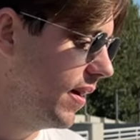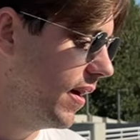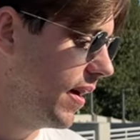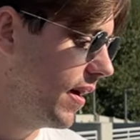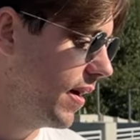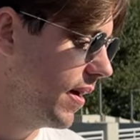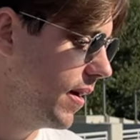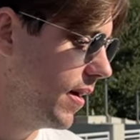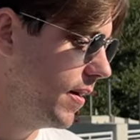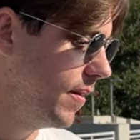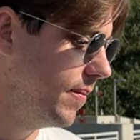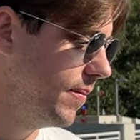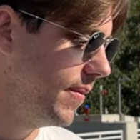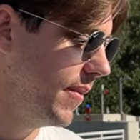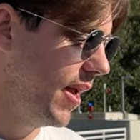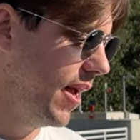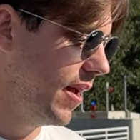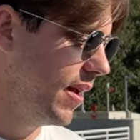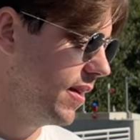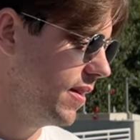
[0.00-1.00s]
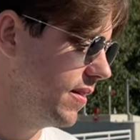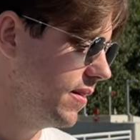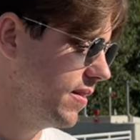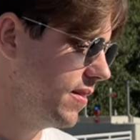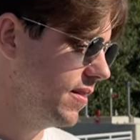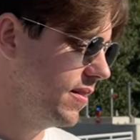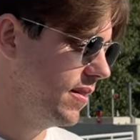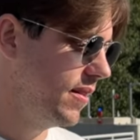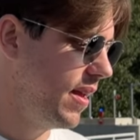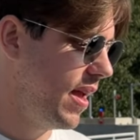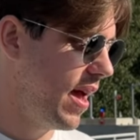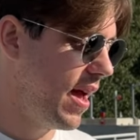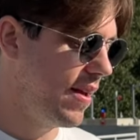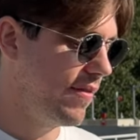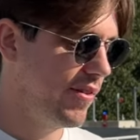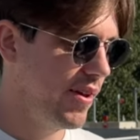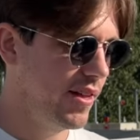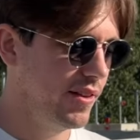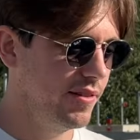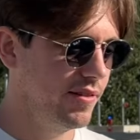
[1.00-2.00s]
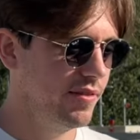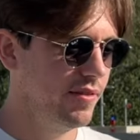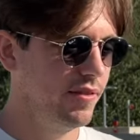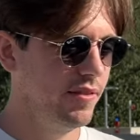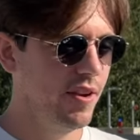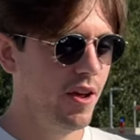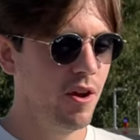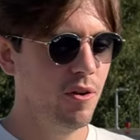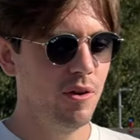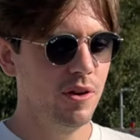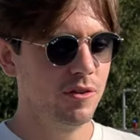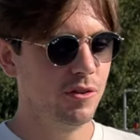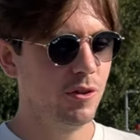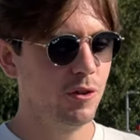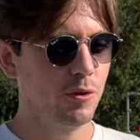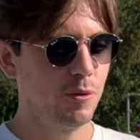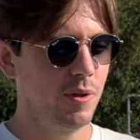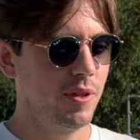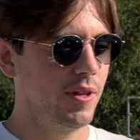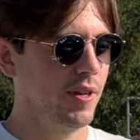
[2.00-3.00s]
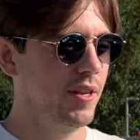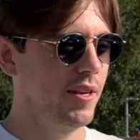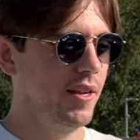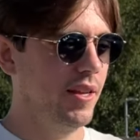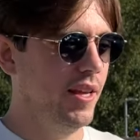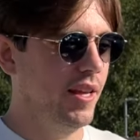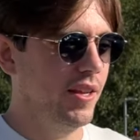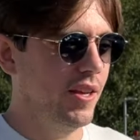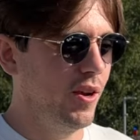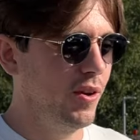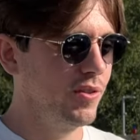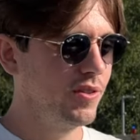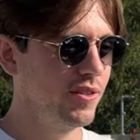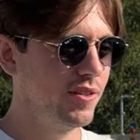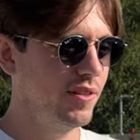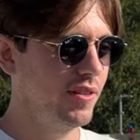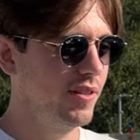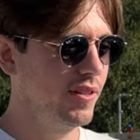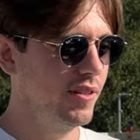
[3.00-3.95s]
um, and yeah, I've had no issues with it. It goes